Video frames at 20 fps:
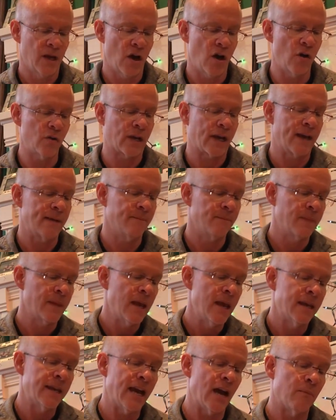Okay,
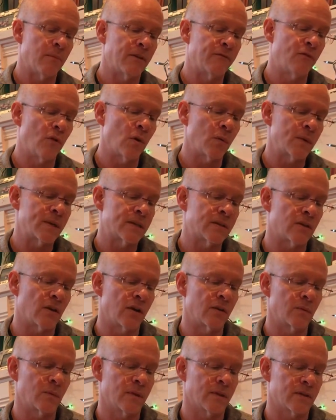now before we
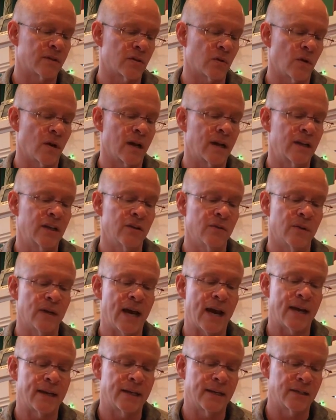start with the story, you and
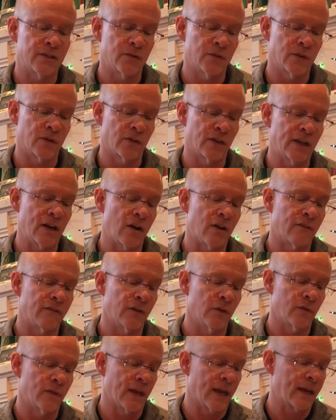I need to agree on a
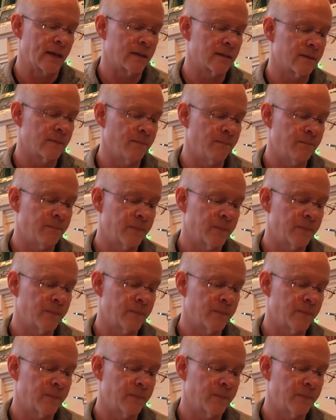few things.